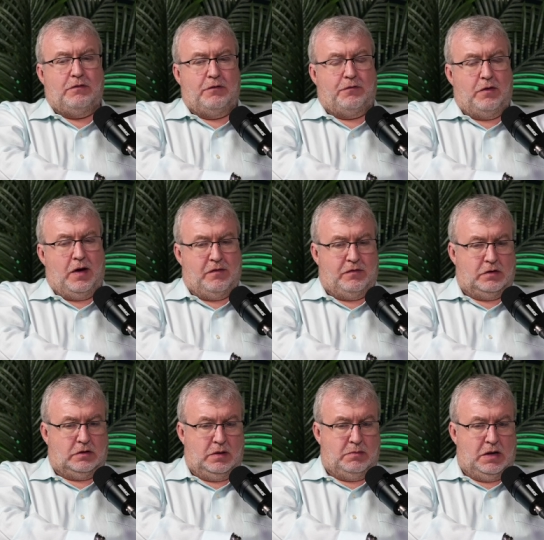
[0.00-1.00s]
if you haven't
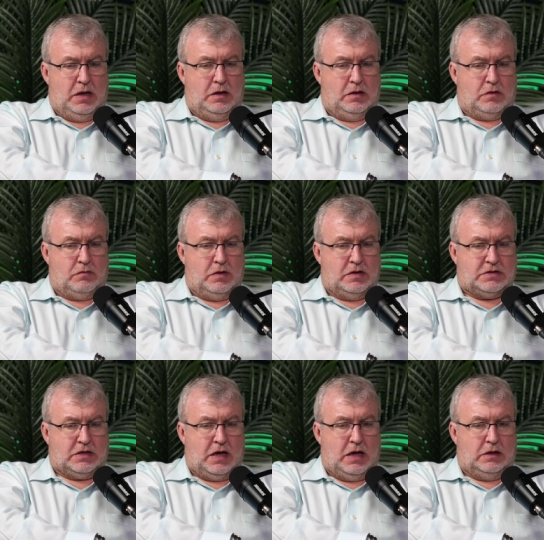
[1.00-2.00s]
eliminated the
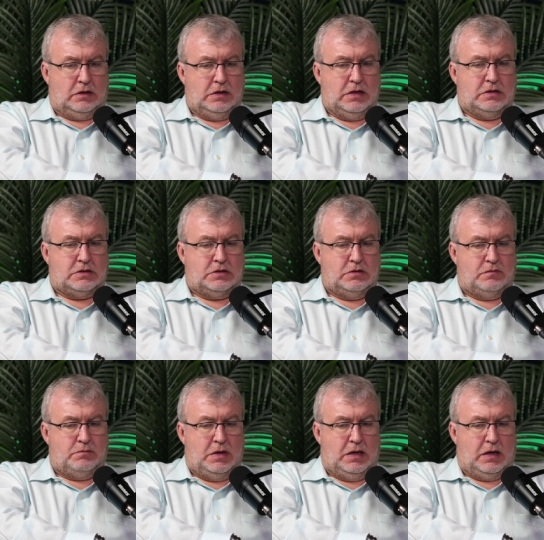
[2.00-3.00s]
risk, at least you've
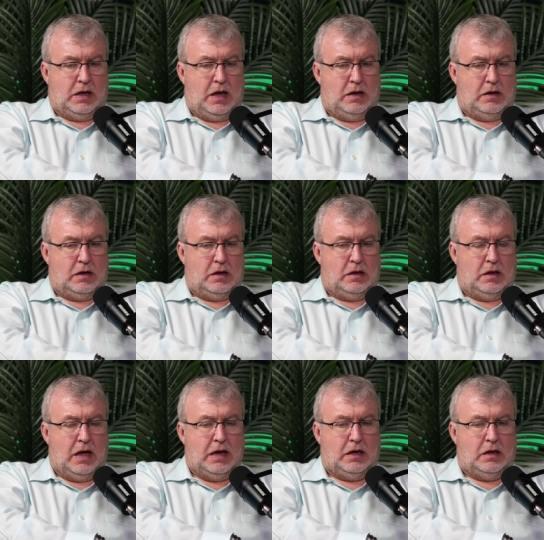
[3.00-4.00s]
mitigated it.
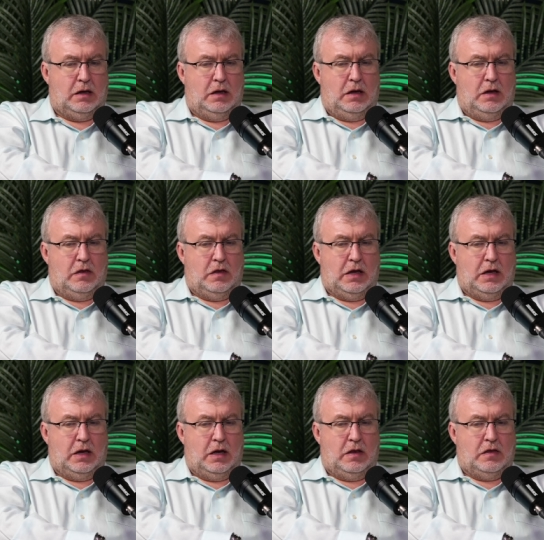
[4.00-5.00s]
Like the
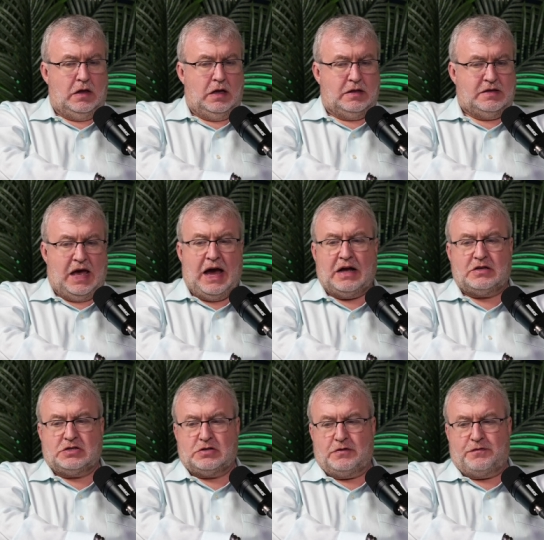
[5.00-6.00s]
attack
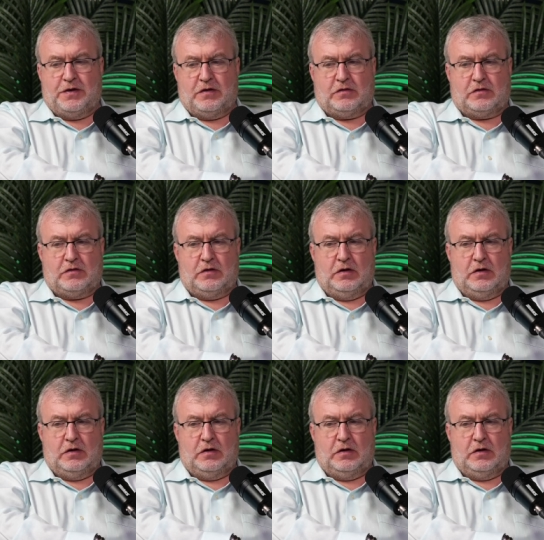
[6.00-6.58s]
surface